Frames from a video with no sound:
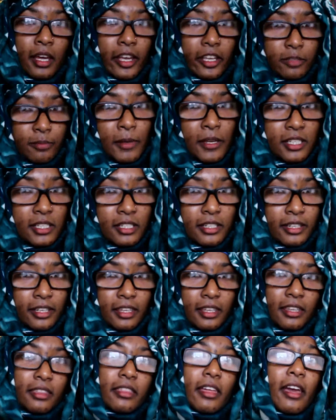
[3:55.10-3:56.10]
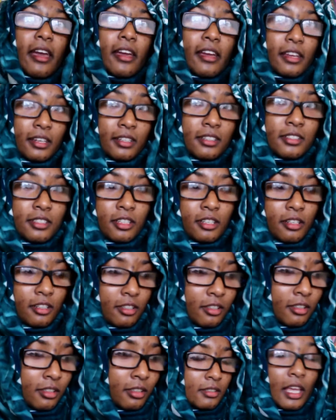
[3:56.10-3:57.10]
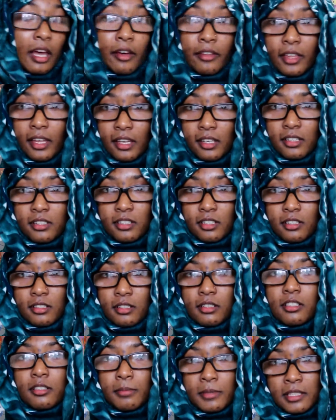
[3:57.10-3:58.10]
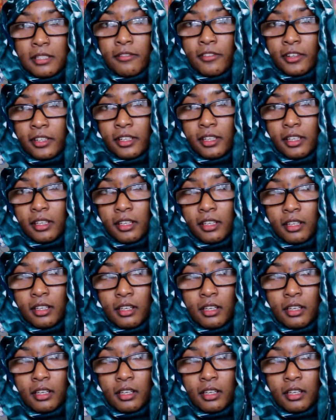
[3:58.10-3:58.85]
Especially in the Asian, South Asian specifically.